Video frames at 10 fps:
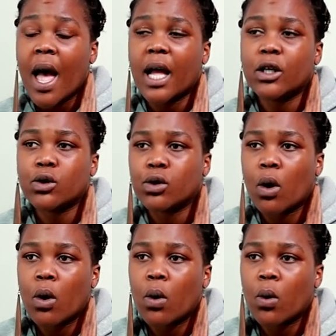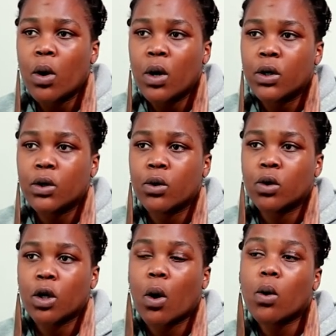And so, you know,
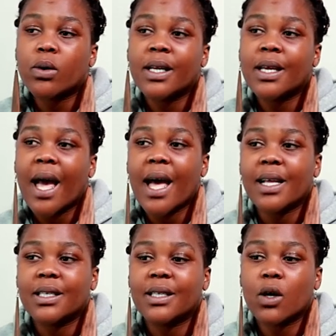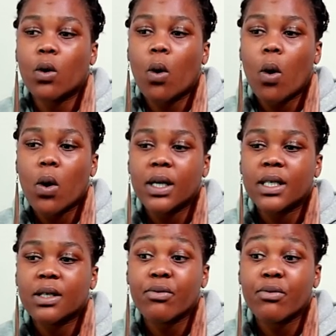not only has the court